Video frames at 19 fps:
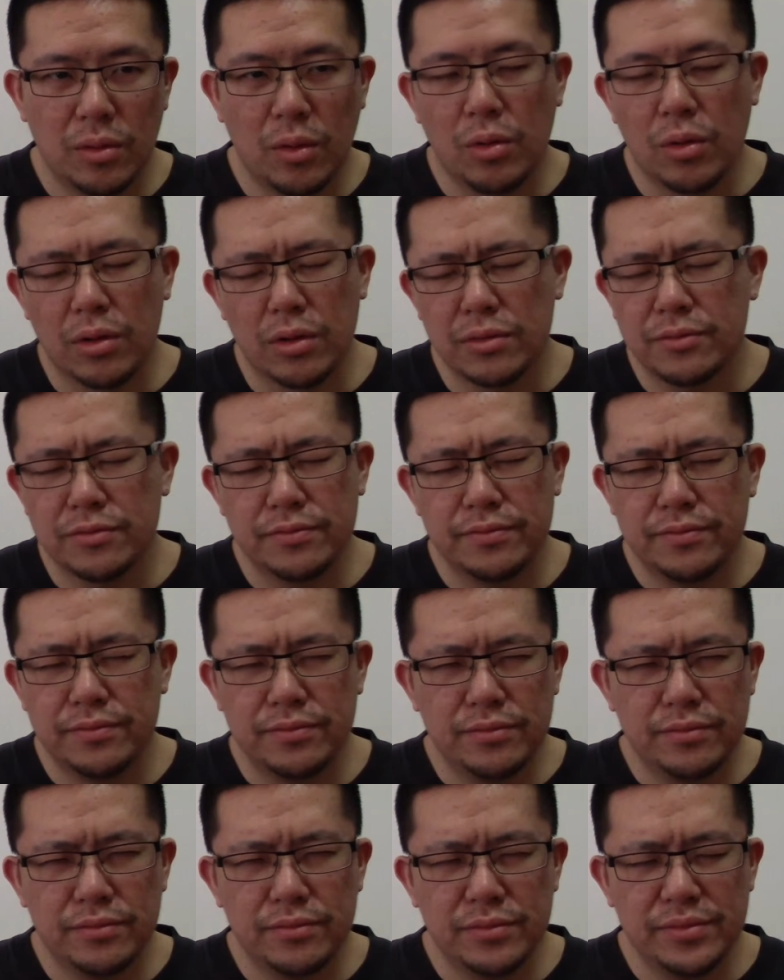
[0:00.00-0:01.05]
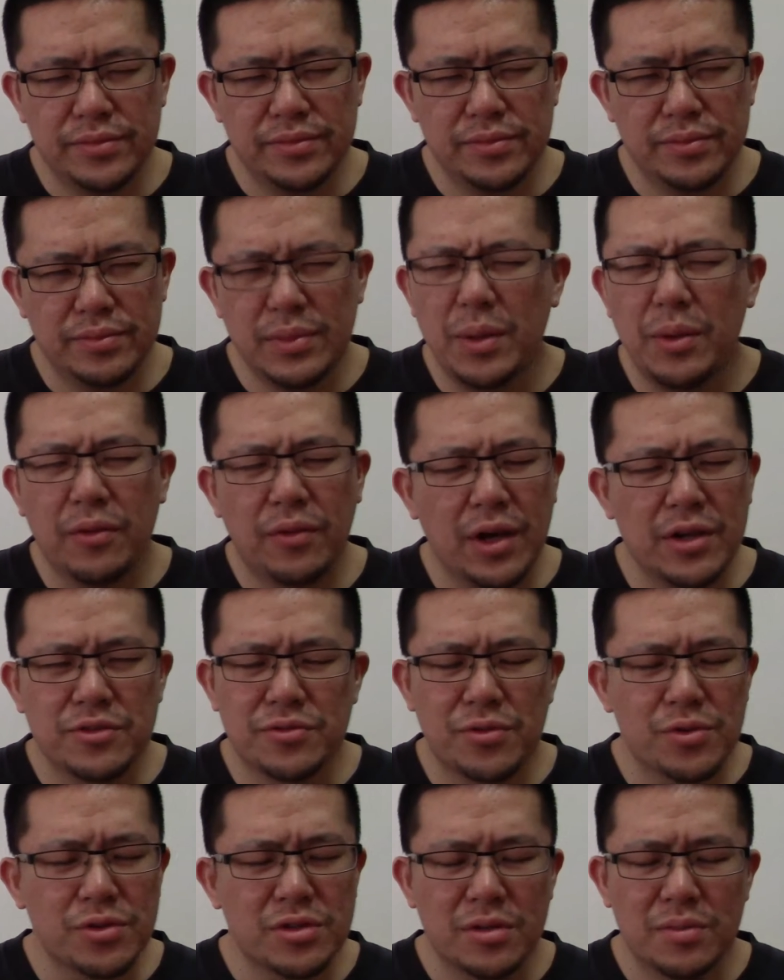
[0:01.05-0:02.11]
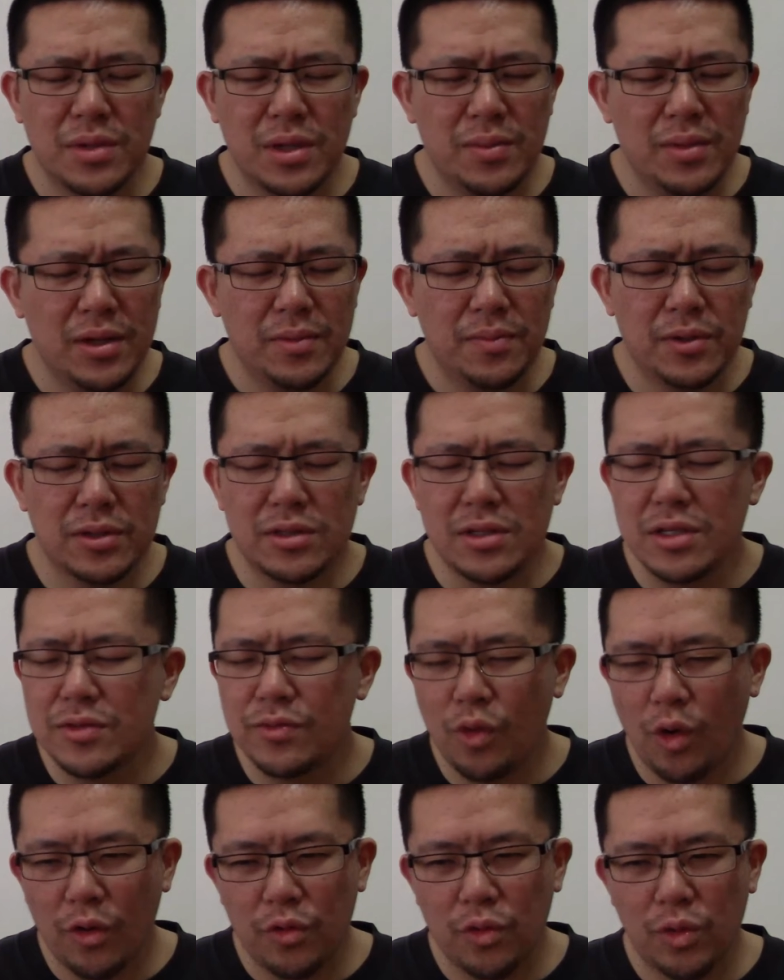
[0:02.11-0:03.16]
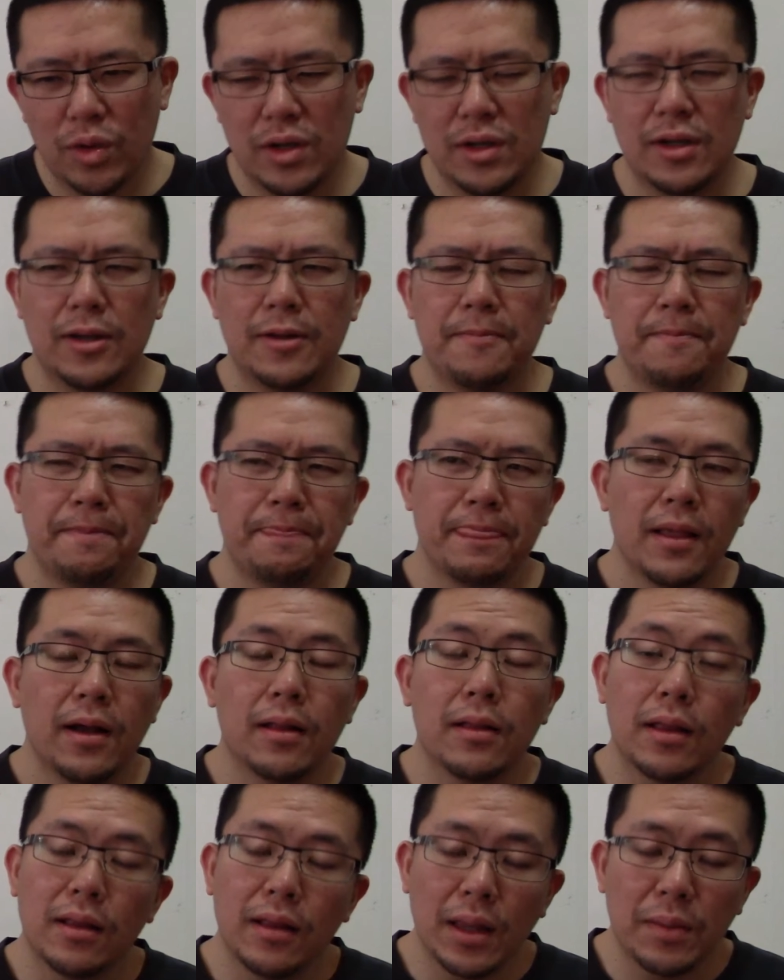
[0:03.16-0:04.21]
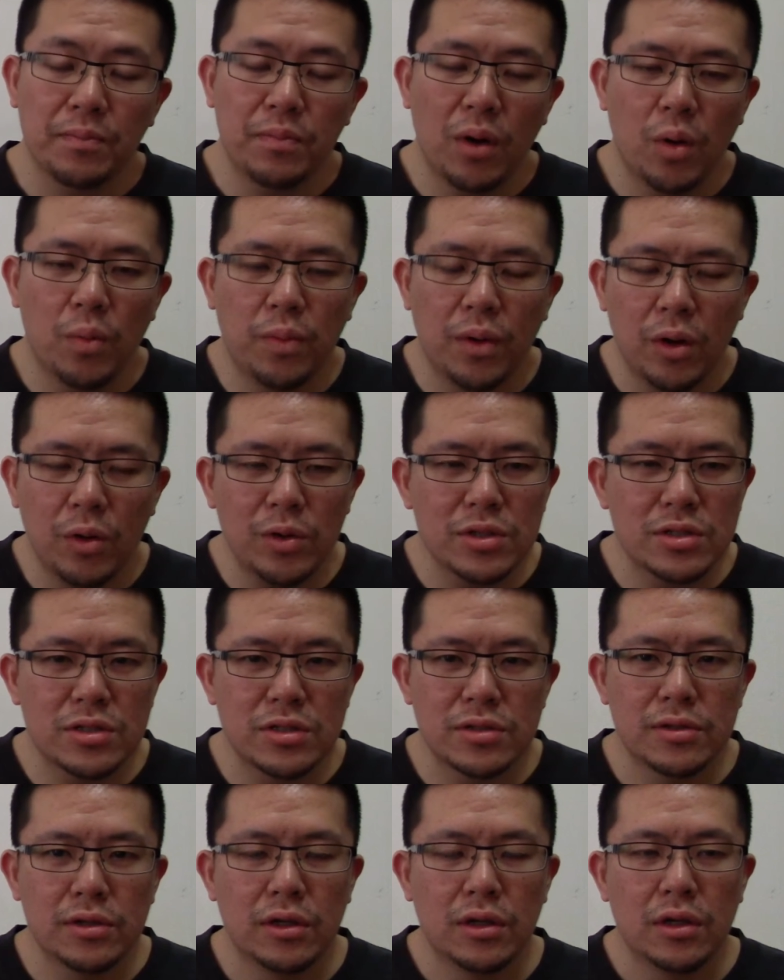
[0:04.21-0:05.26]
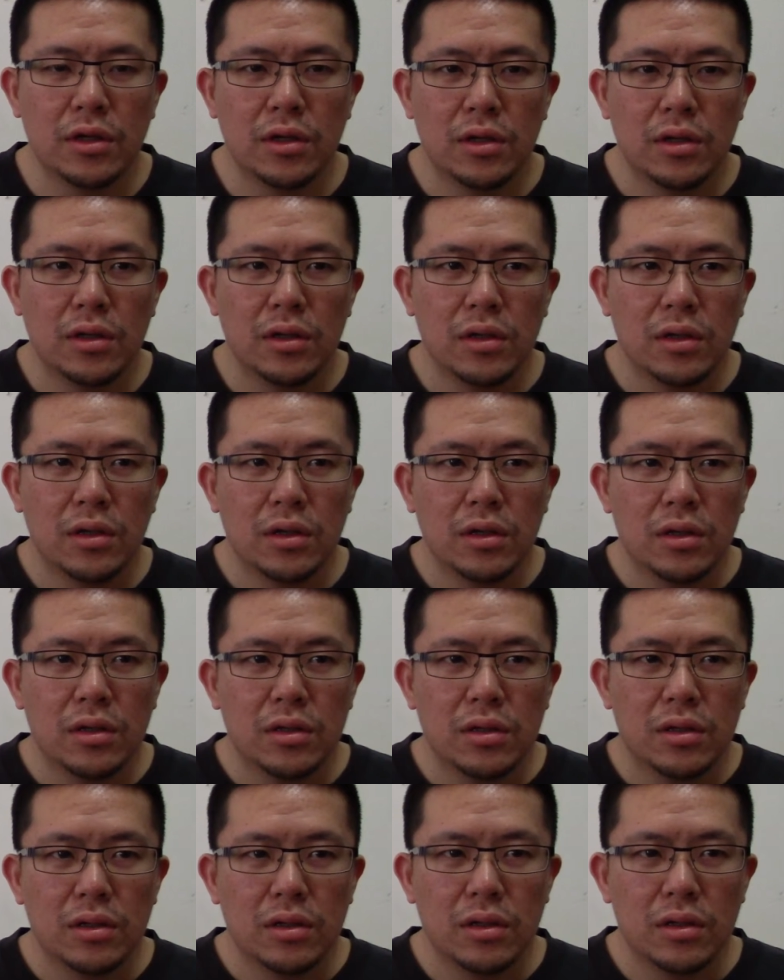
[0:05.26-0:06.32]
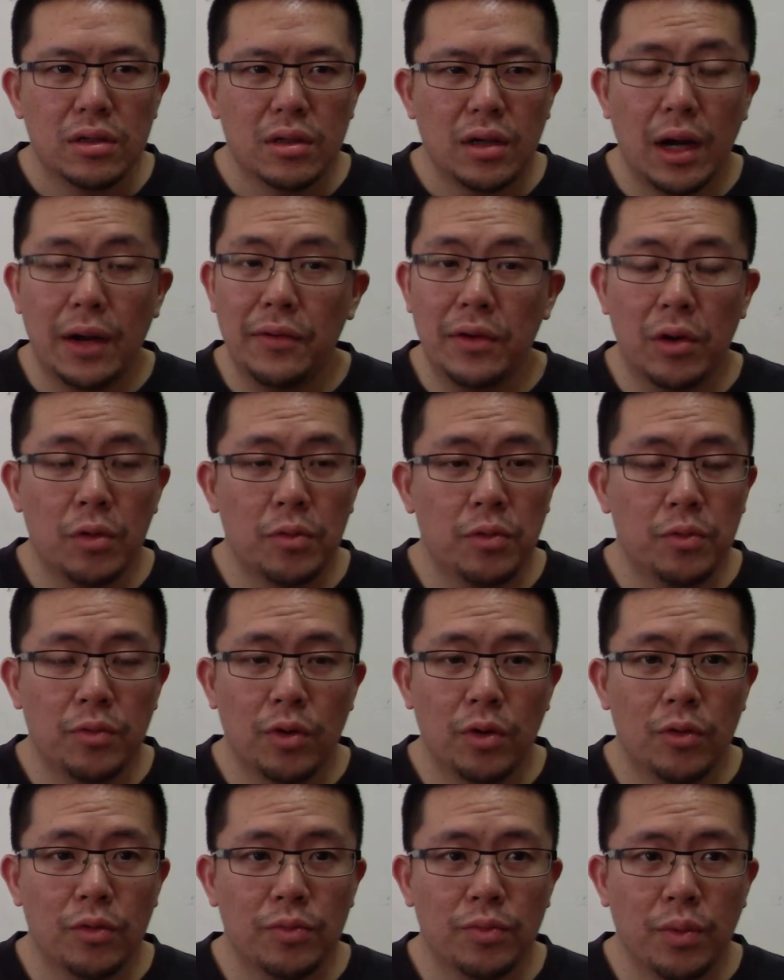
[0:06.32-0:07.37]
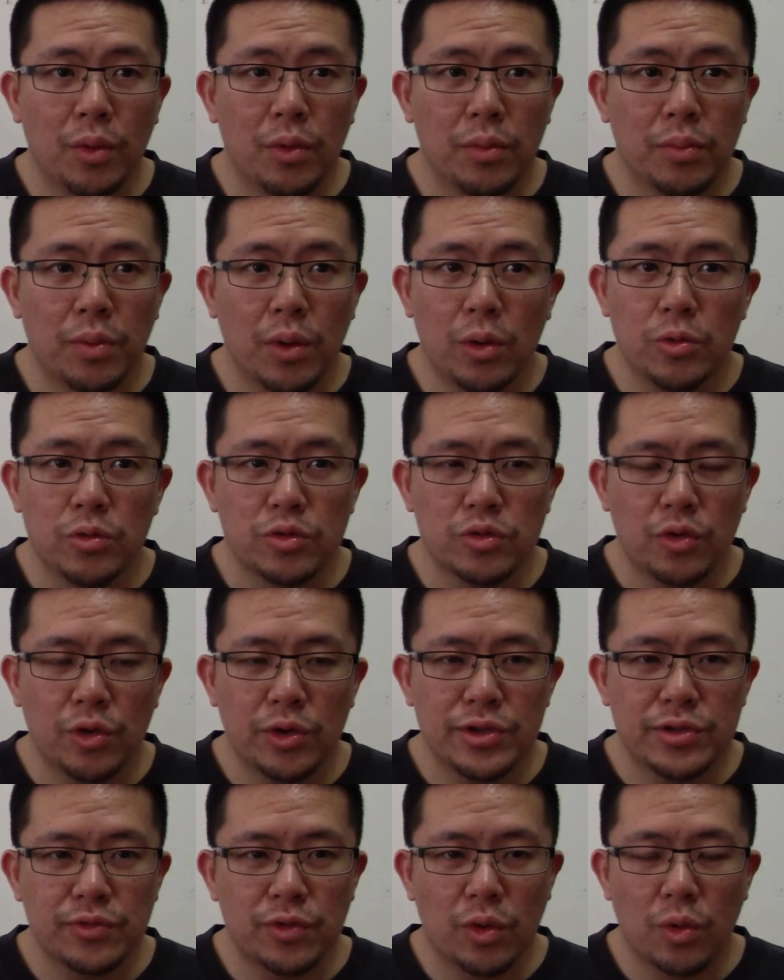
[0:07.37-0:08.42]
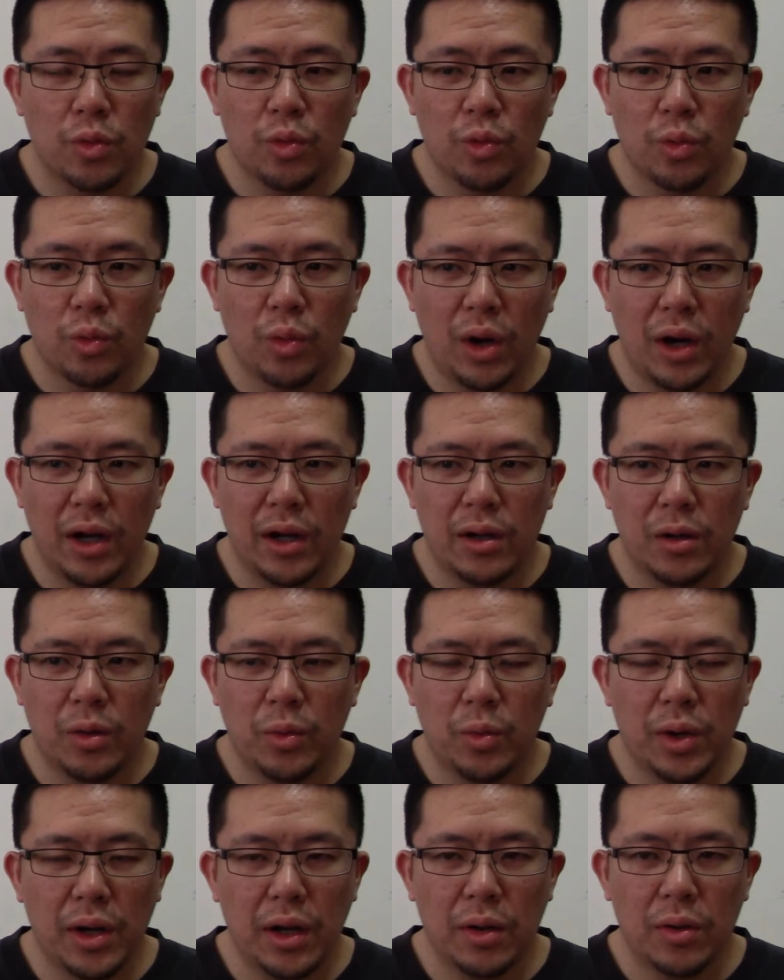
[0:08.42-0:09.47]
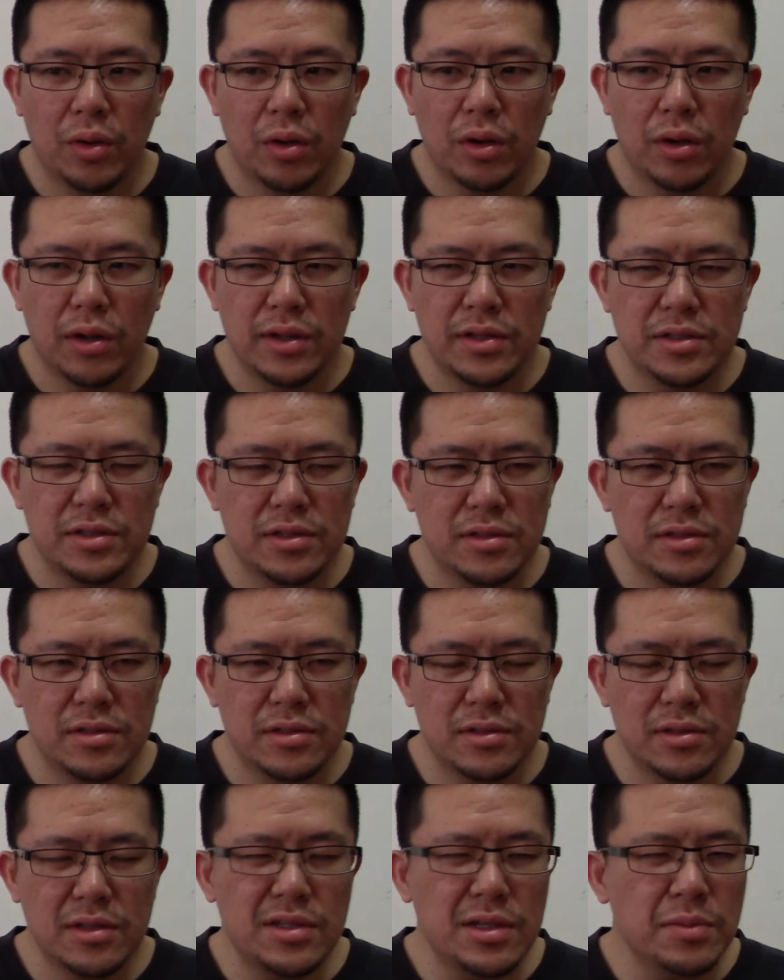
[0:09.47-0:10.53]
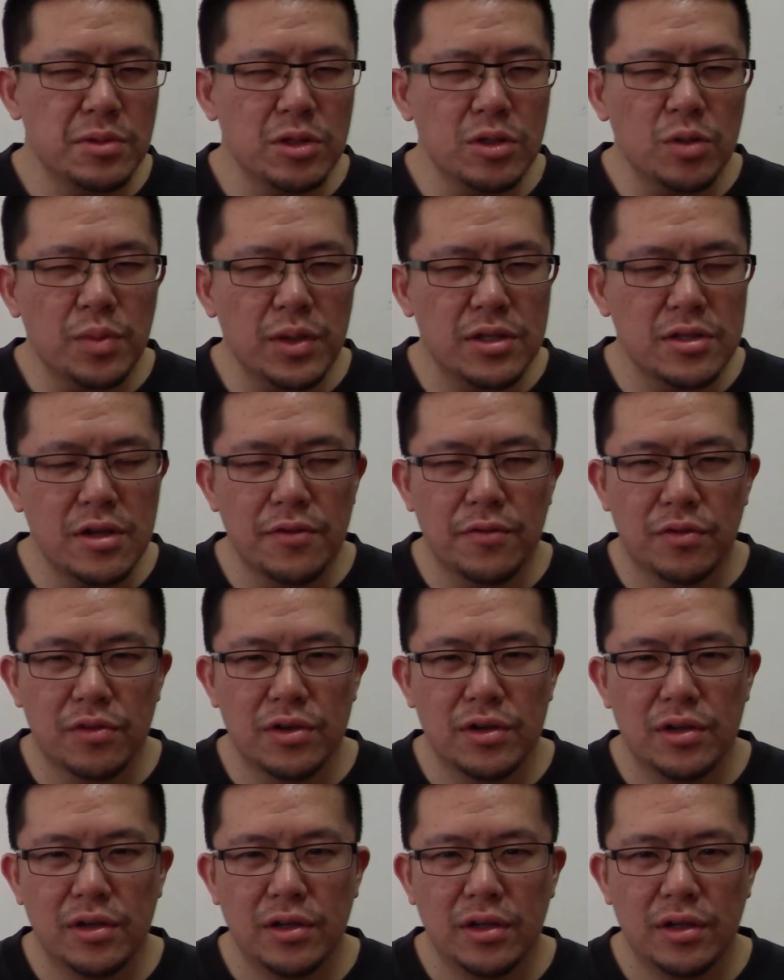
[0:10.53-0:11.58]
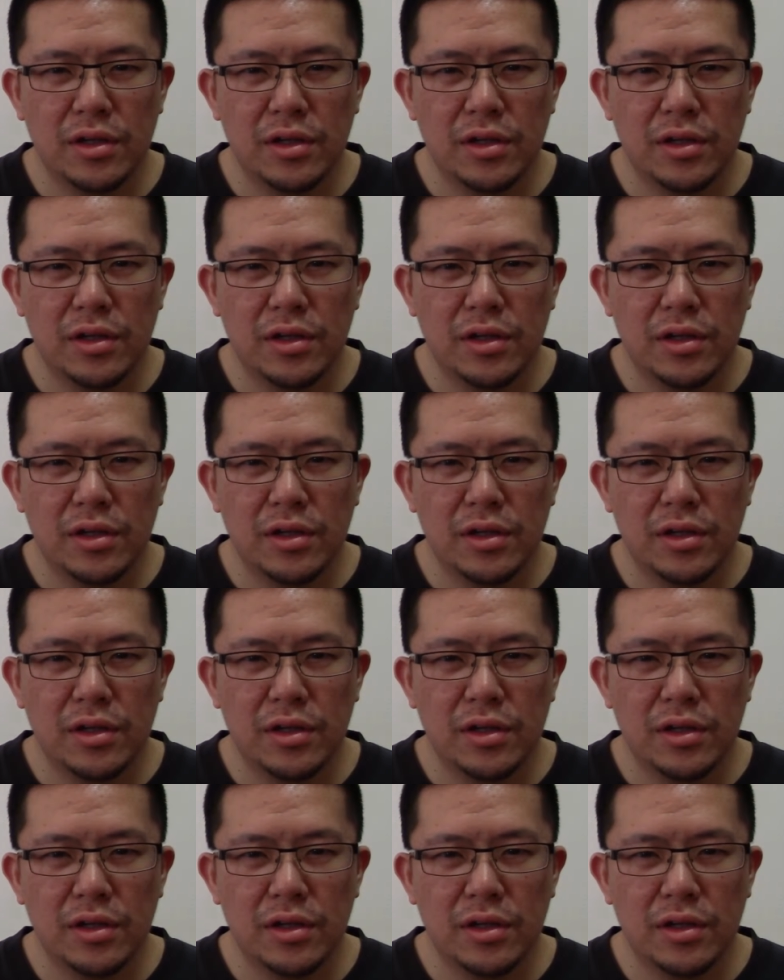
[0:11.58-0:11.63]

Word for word: or maybe vice versa, maybe. But this fourth one, uh, like Bo, Bo is. I haven't heard her Bo, Bo's voice for a while. Wow, it's, it seems a little bit different.